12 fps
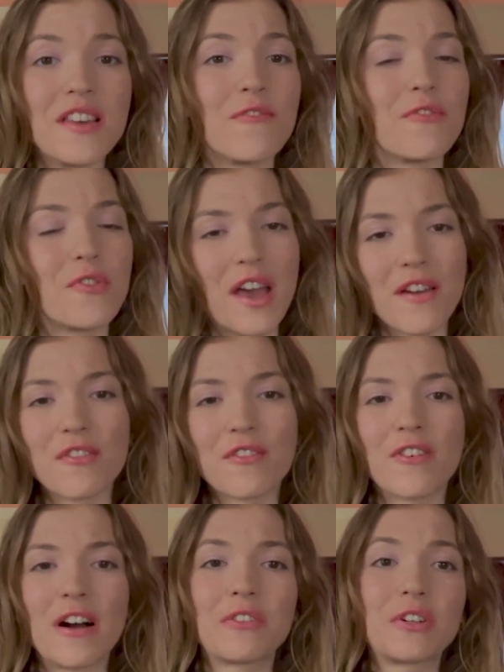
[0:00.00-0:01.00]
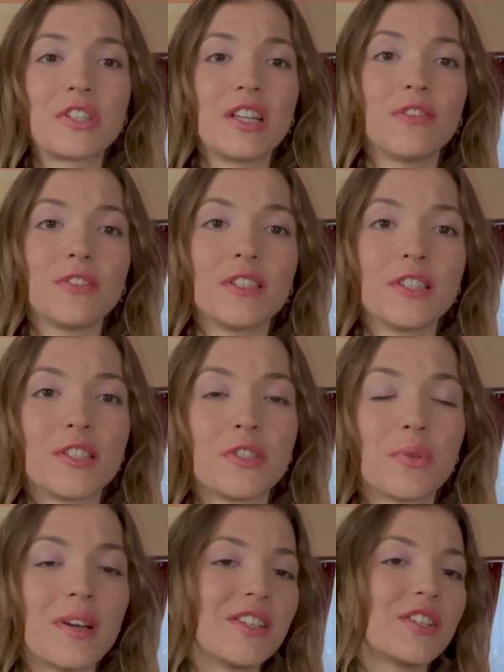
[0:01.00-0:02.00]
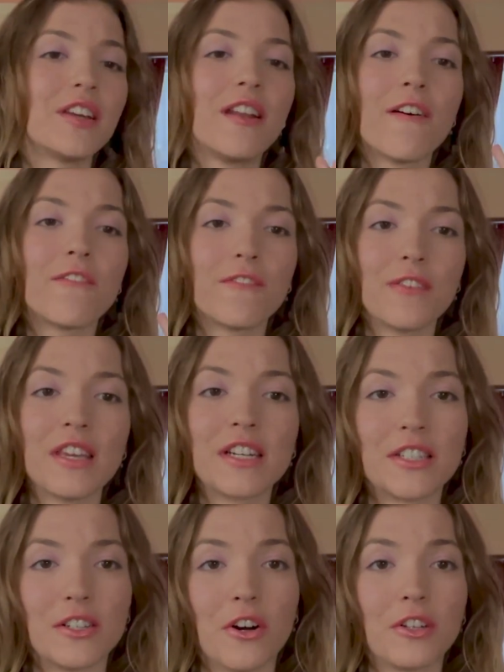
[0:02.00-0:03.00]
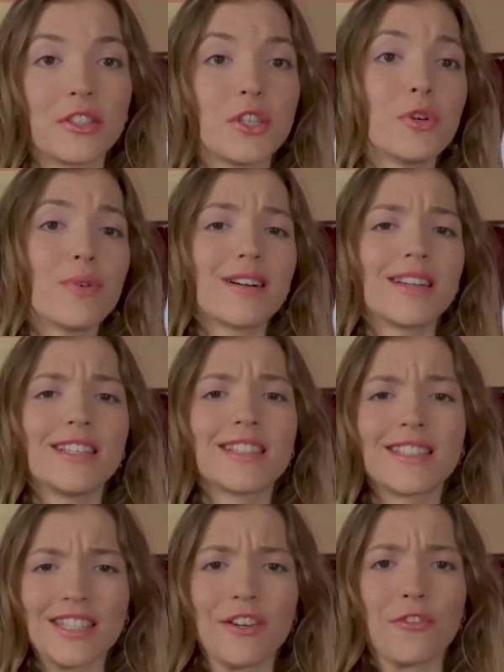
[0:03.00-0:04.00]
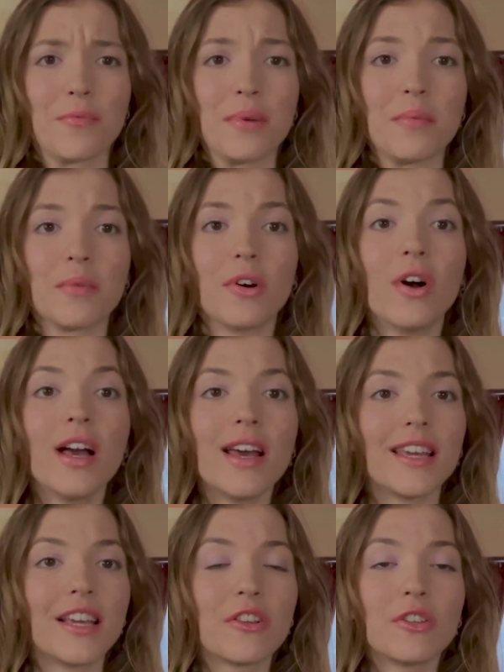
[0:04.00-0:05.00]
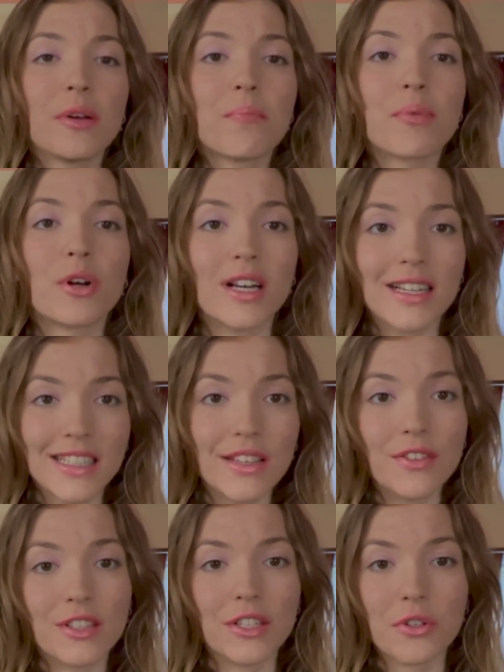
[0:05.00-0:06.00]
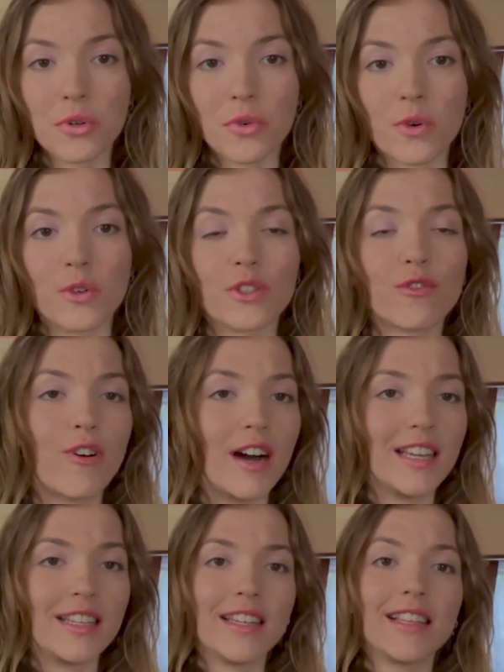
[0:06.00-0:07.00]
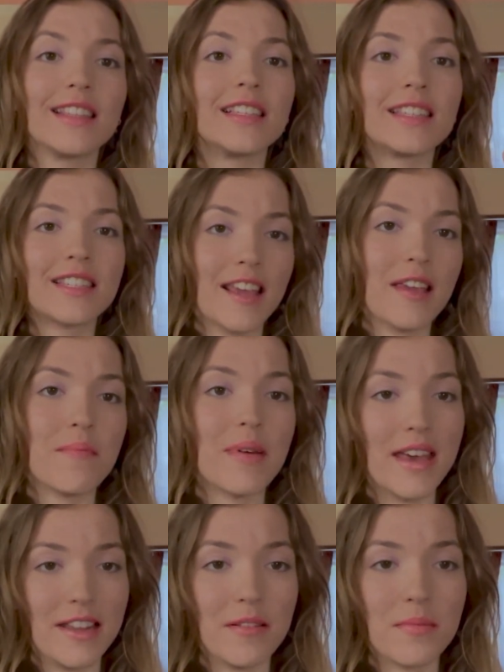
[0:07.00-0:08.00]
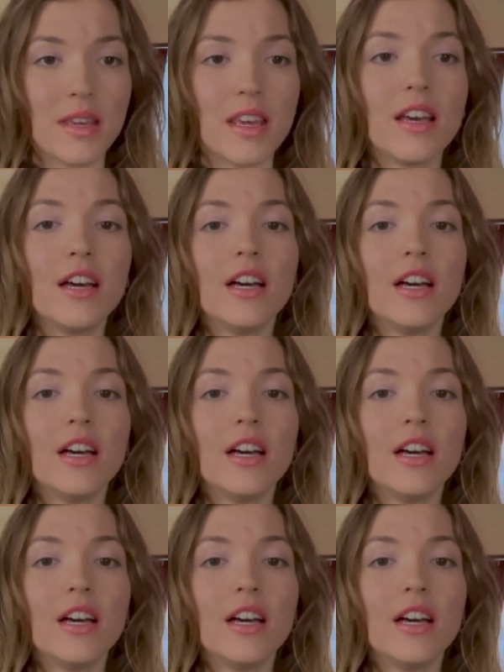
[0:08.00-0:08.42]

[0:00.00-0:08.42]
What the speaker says: if you ever found yourself in this situation, fear not. You are in a sea of people, including productivity gurus fighting the same enemy.